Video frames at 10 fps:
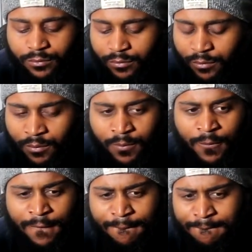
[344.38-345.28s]
say and tell
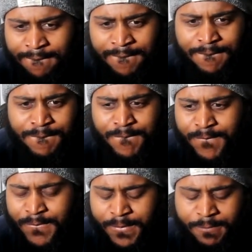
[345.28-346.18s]
on this stage
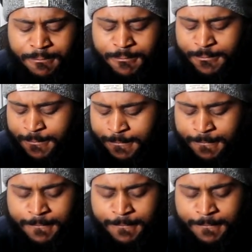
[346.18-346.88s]
like Deja Pell.